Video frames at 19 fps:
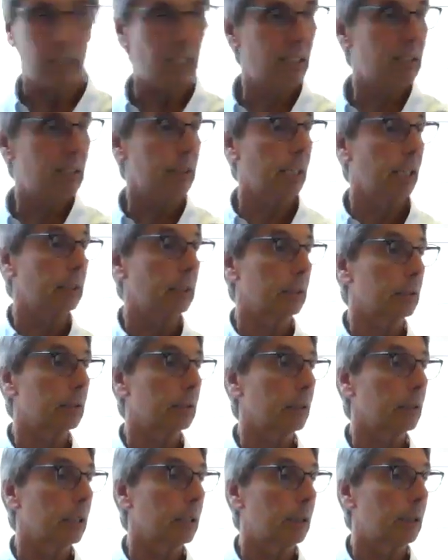this doesn't.
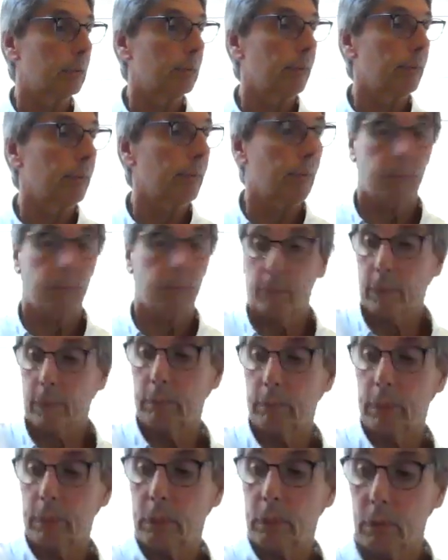
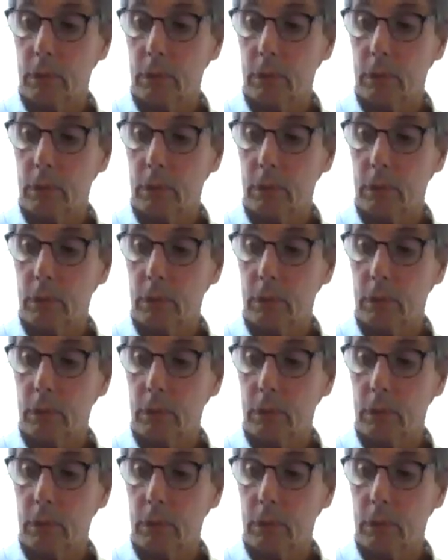Let me